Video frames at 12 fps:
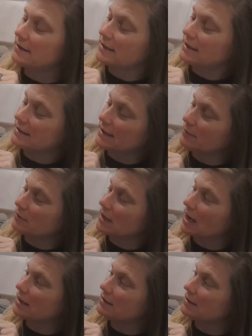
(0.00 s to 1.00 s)
His name is
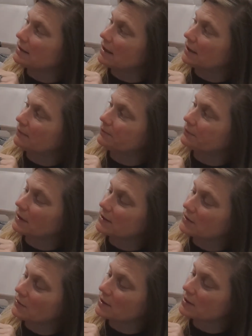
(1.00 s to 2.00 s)
Einstein,
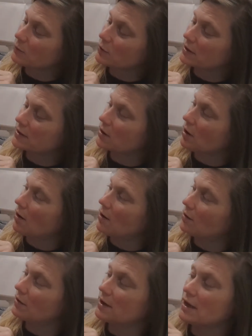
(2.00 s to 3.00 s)
and so this book is
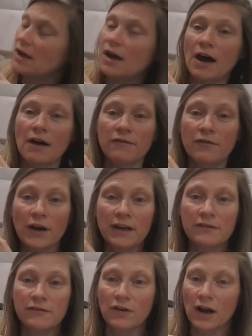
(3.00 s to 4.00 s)
called A
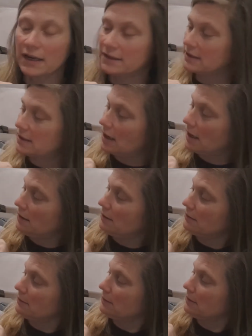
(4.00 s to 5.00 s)
Friend for
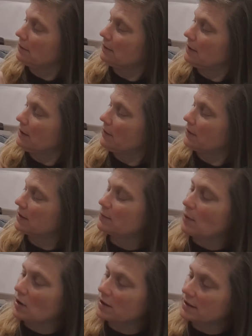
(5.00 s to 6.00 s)
Einstein, The
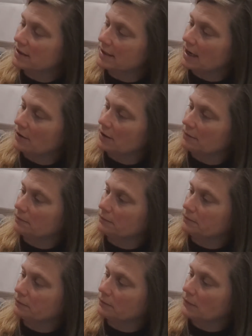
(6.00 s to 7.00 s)
Smallest Stallion
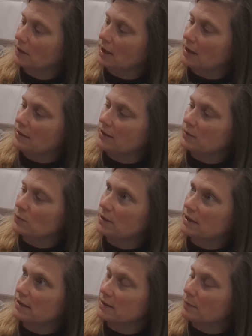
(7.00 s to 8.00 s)
this
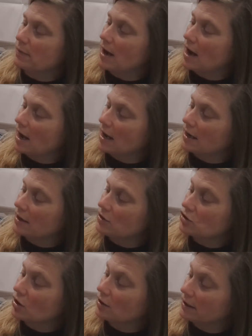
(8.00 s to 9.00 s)
one is by
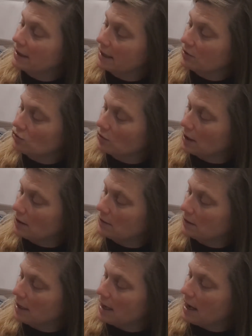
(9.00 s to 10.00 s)
Charlie
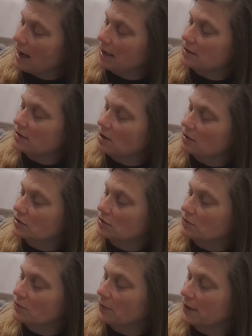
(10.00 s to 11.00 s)
Cantrell and
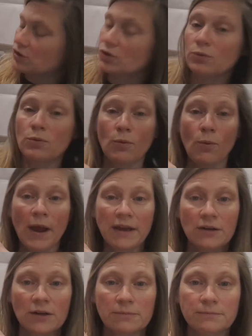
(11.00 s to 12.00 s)
Dr. Rachel
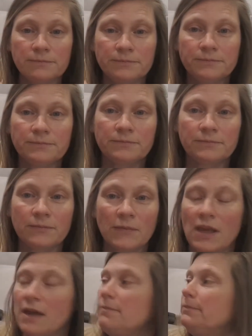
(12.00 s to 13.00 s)
Wagner.
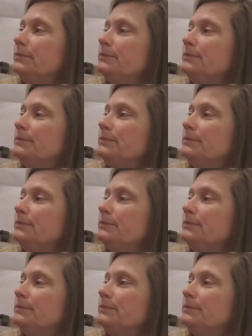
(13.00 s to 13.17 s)
Okay.